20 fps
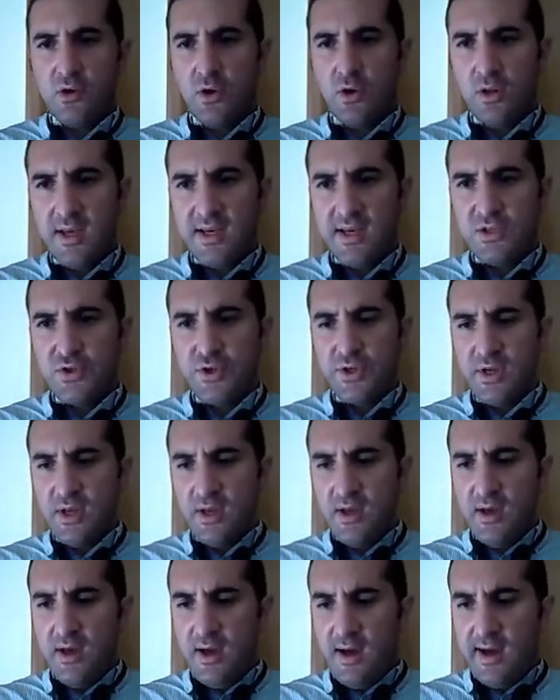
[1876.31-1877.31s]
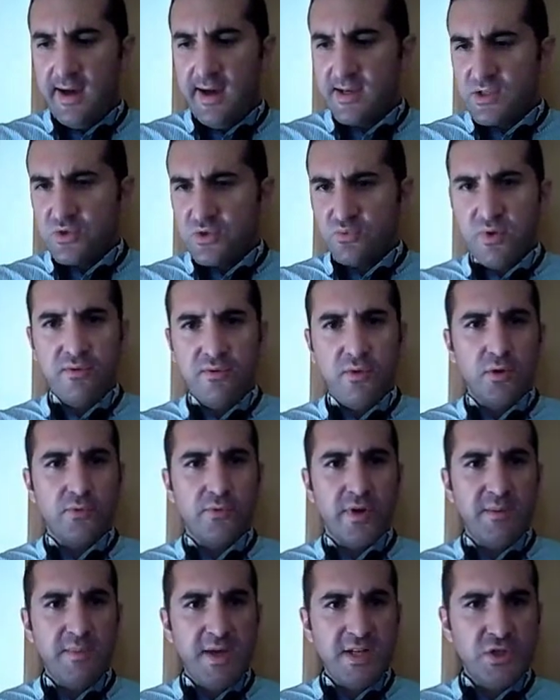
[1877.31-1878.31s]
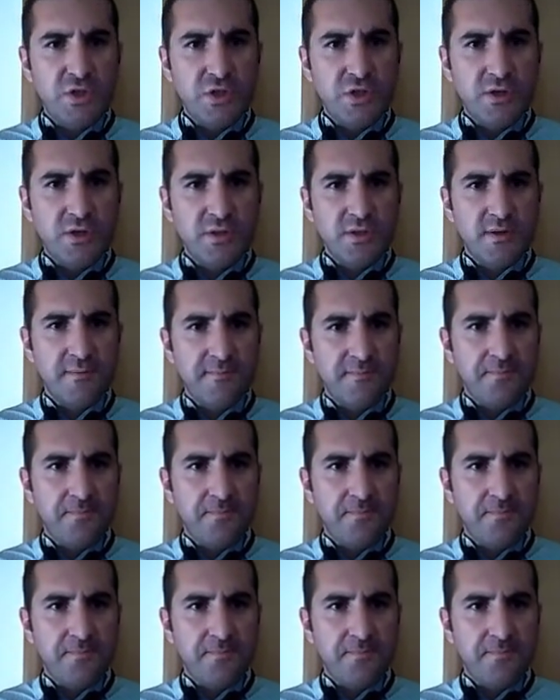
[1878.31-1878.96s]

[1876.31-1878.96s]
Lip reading: college, as we've already mentioned.